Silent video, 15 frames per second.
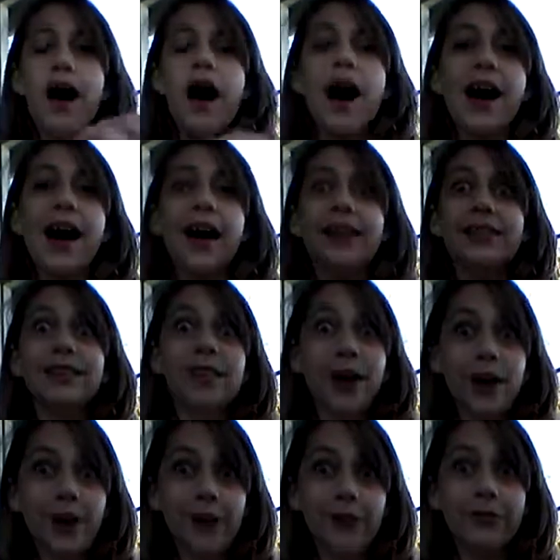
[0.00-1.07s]
I
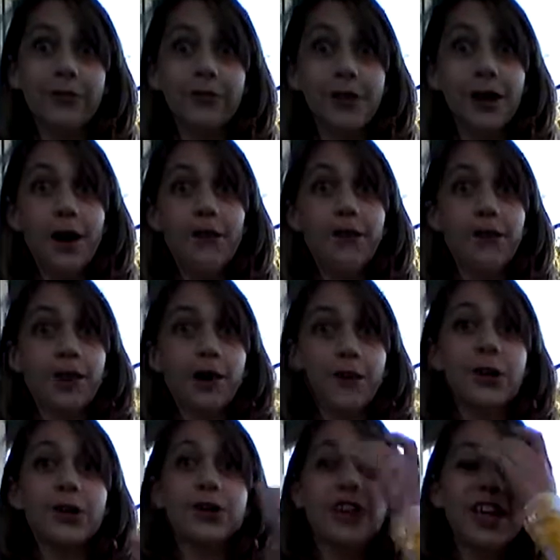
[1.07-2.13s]
love, love, love
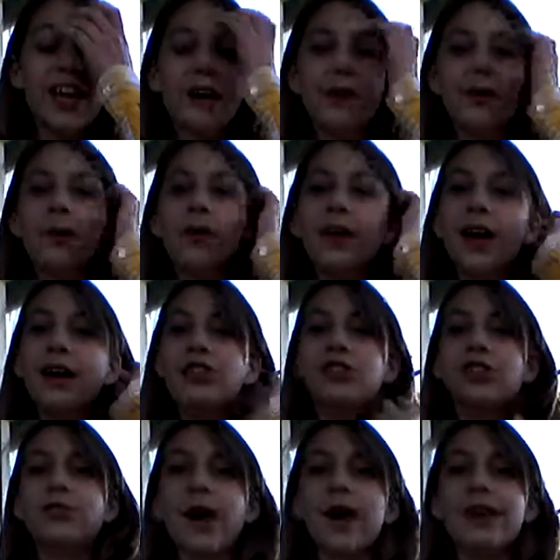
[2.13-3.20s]
her channel.
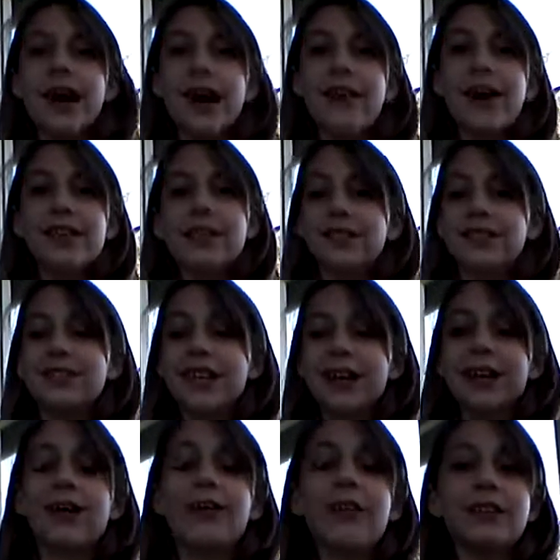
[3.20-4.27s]
She right now has a
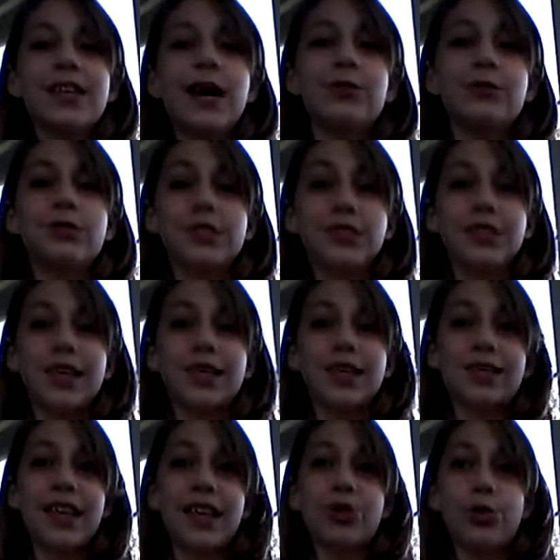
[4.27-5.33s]
Santa Claus out, just like
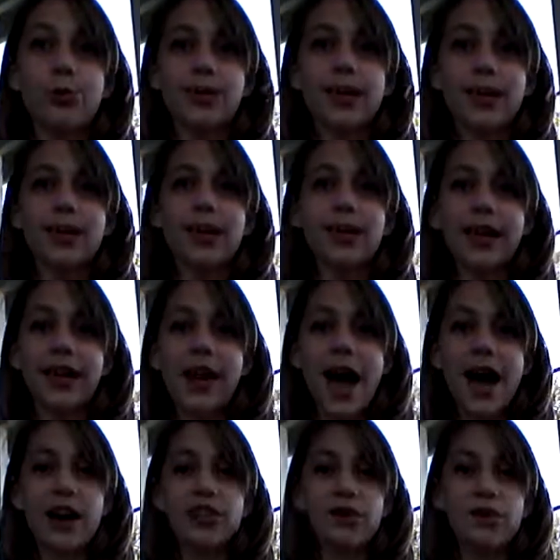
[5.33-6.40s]
this, like a 3D, like an
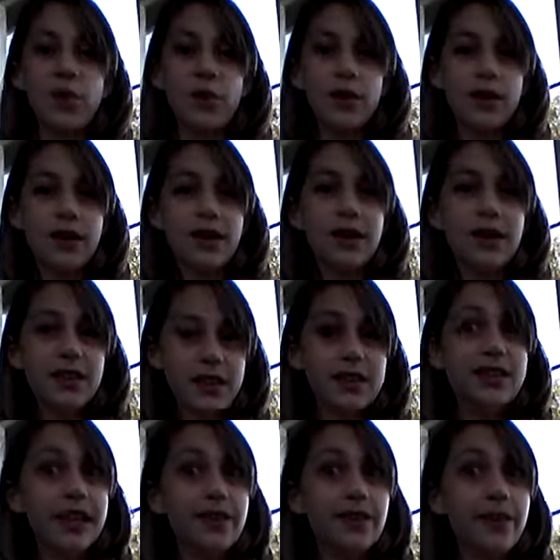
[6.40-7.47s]
actual
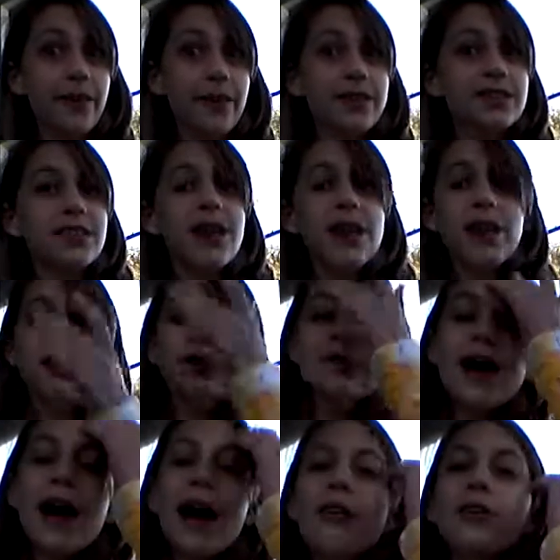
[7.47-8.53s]
Santa Claus. So
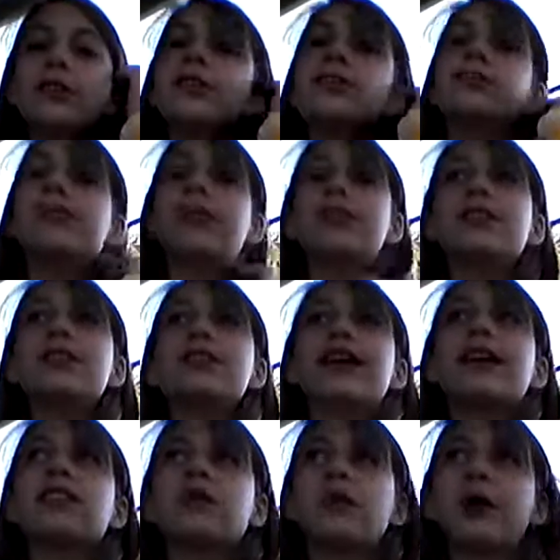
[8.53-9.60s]
now, let's move on to the
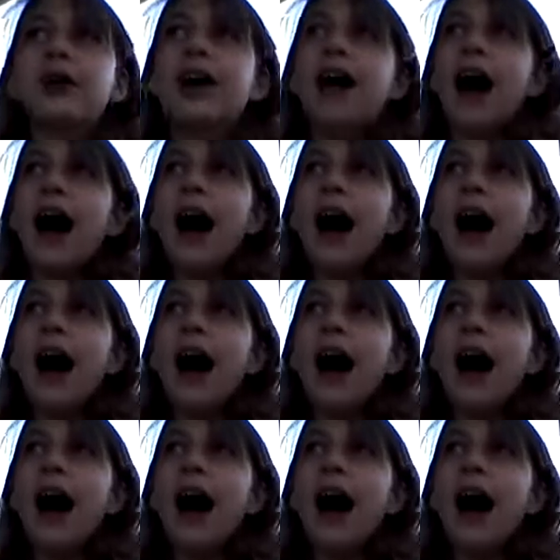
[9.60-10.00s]
next one.